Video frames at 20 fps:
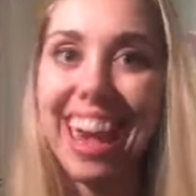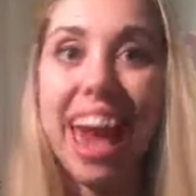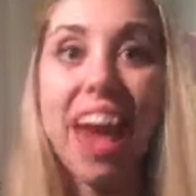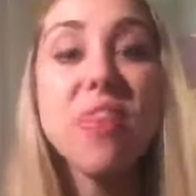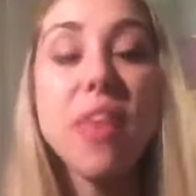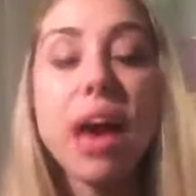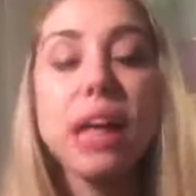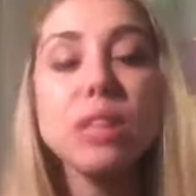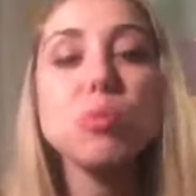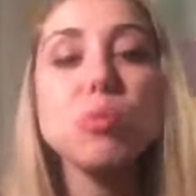
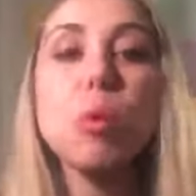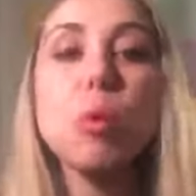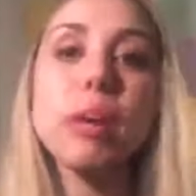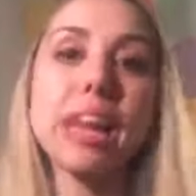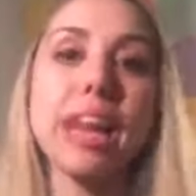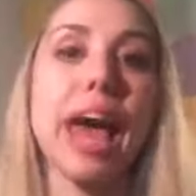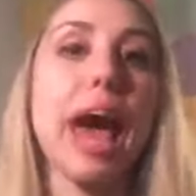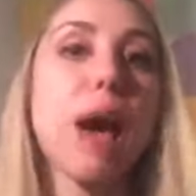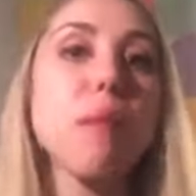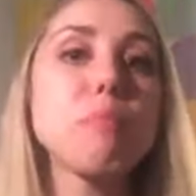And that's what
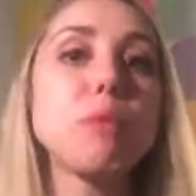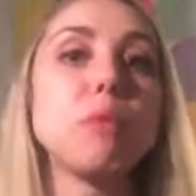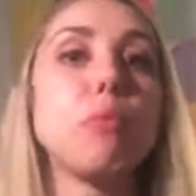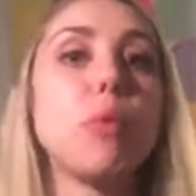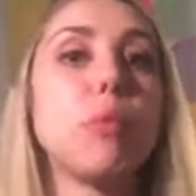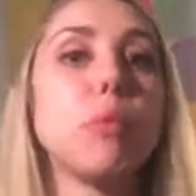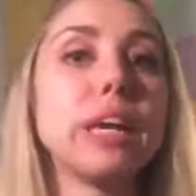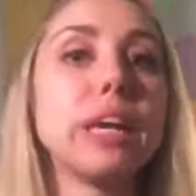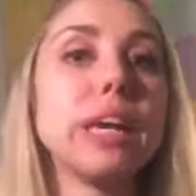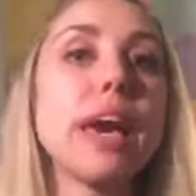can happen
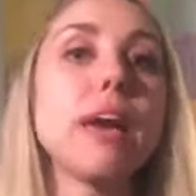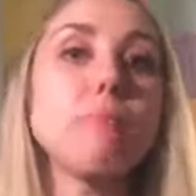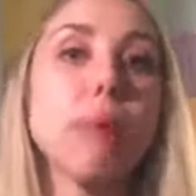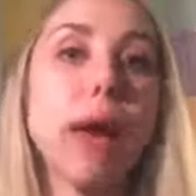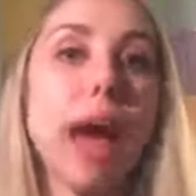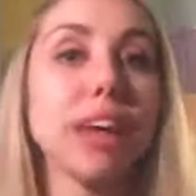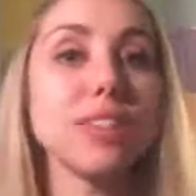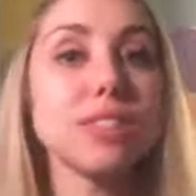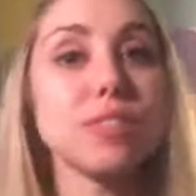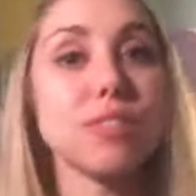when we get
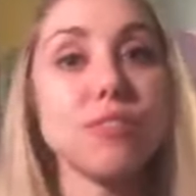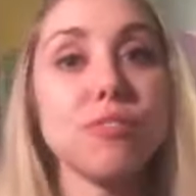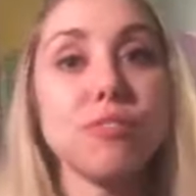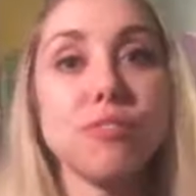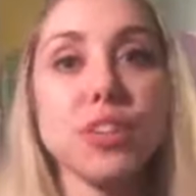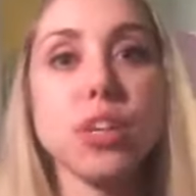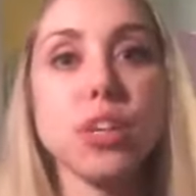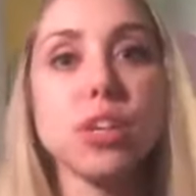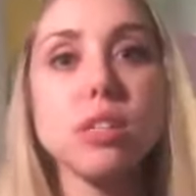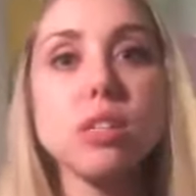past the
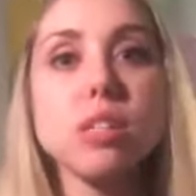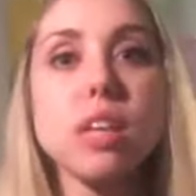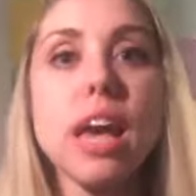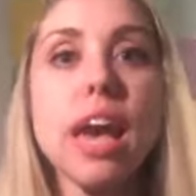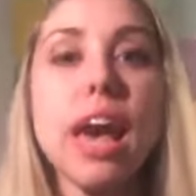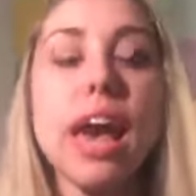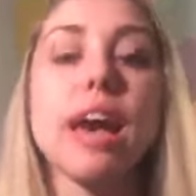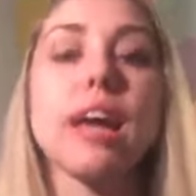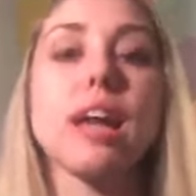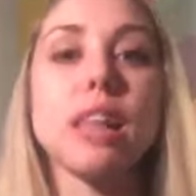fears
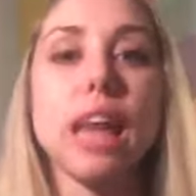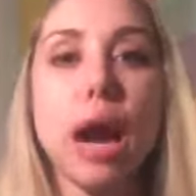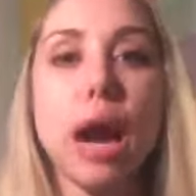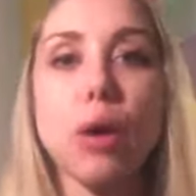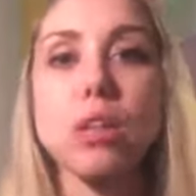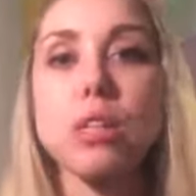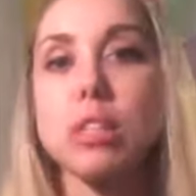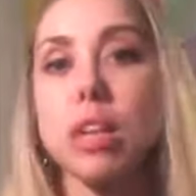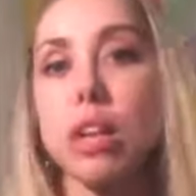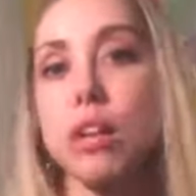and allow
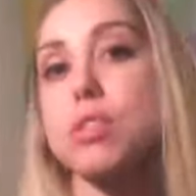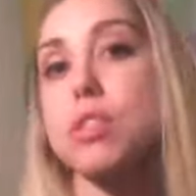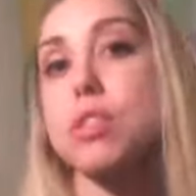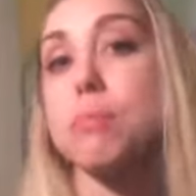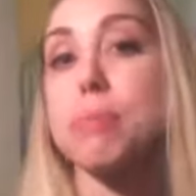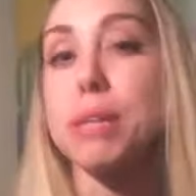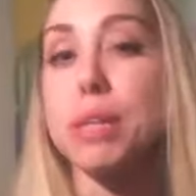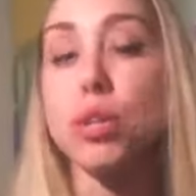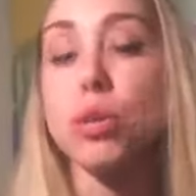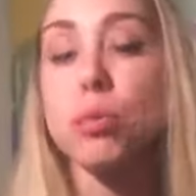ourselves to
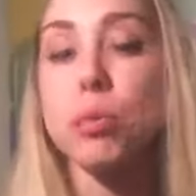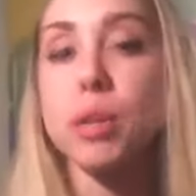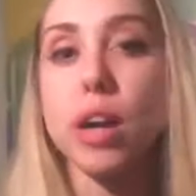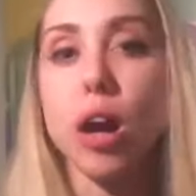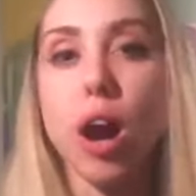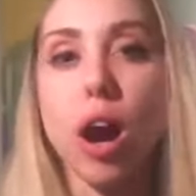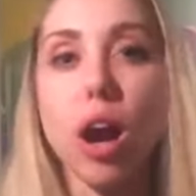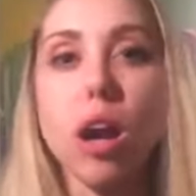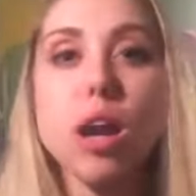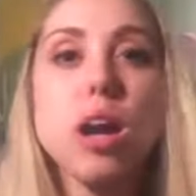be who we
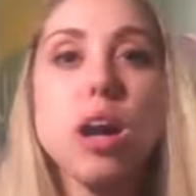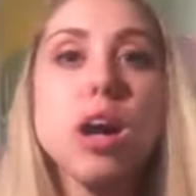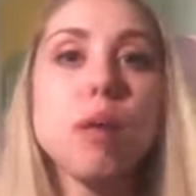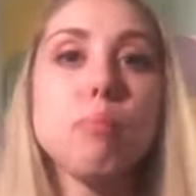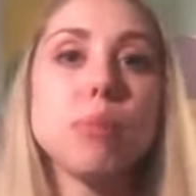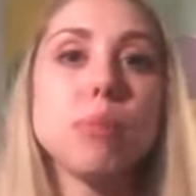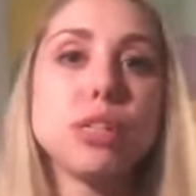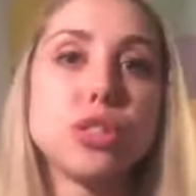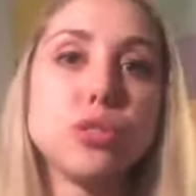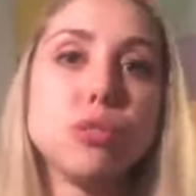are,
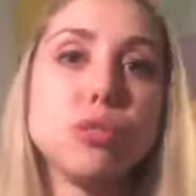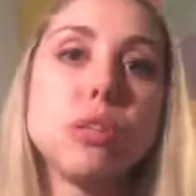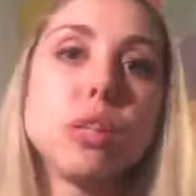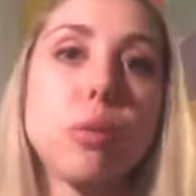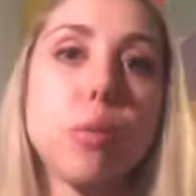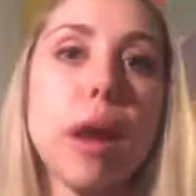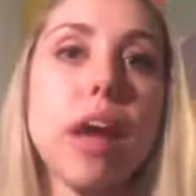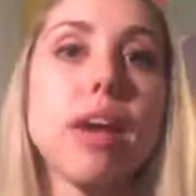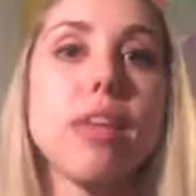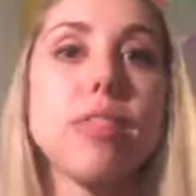but do it in
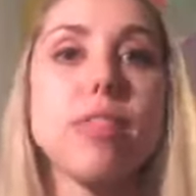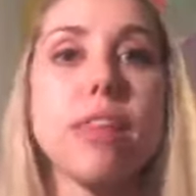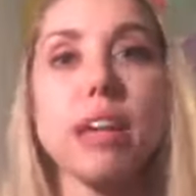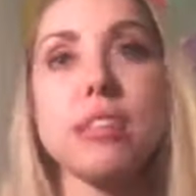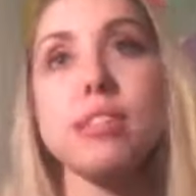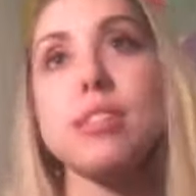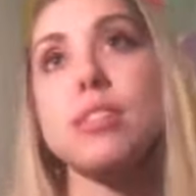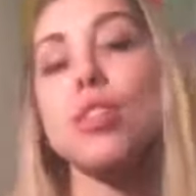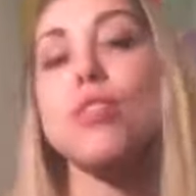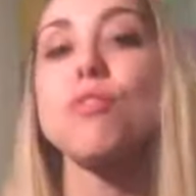a way
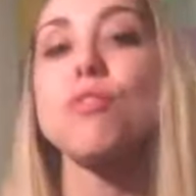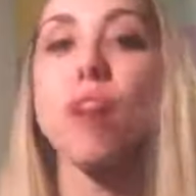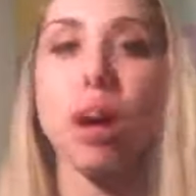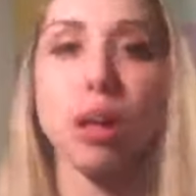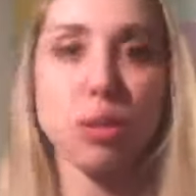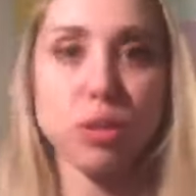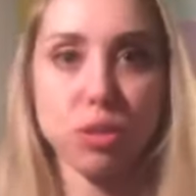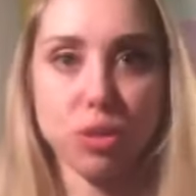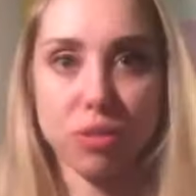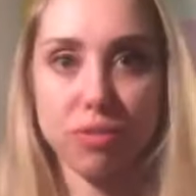that still
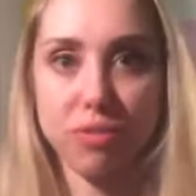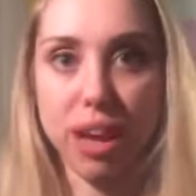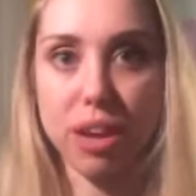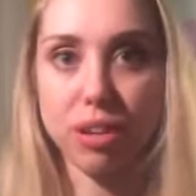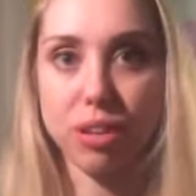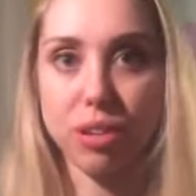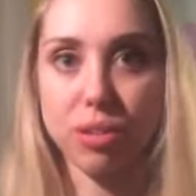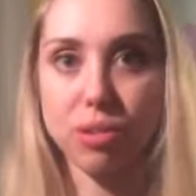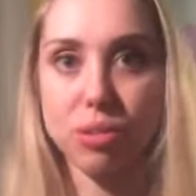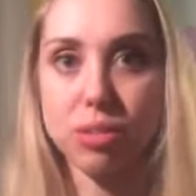follows our
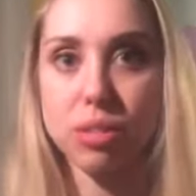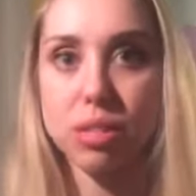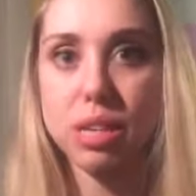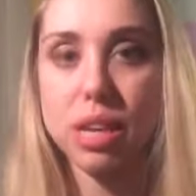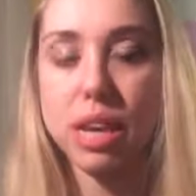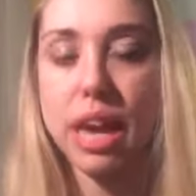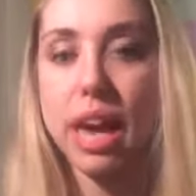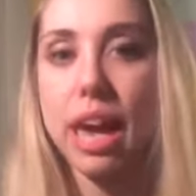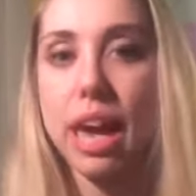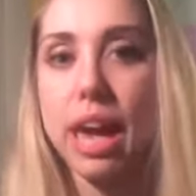values.
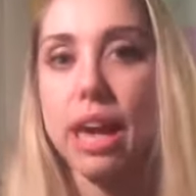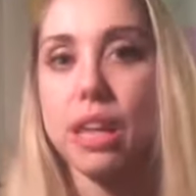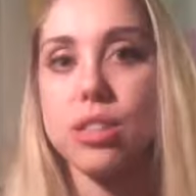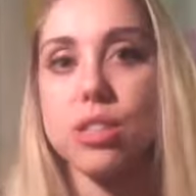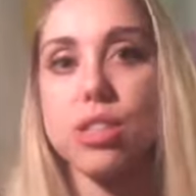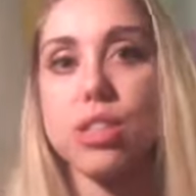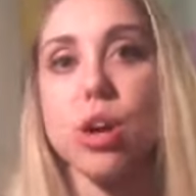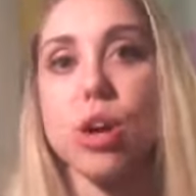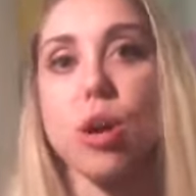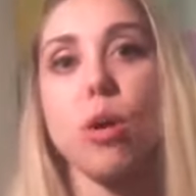And
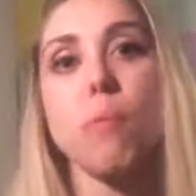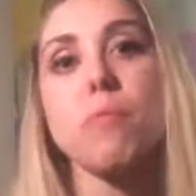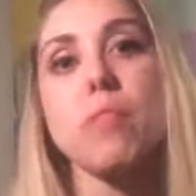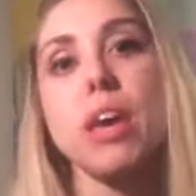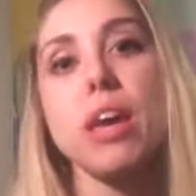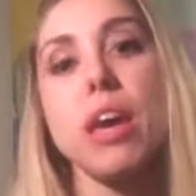so,